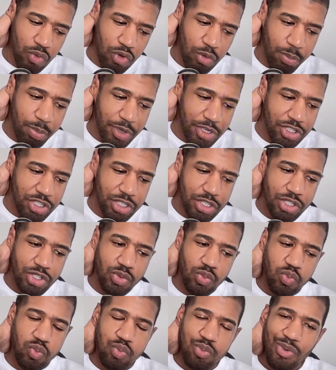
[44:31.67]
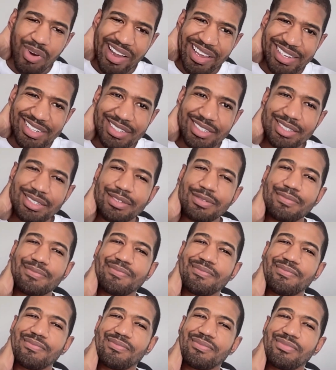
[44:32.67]
but just write
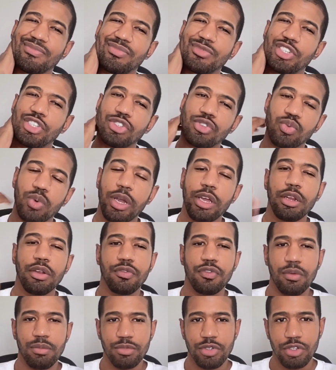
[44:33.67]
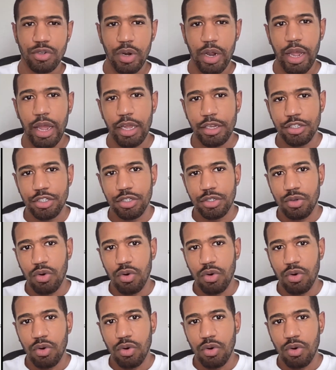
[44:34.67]
it from scratch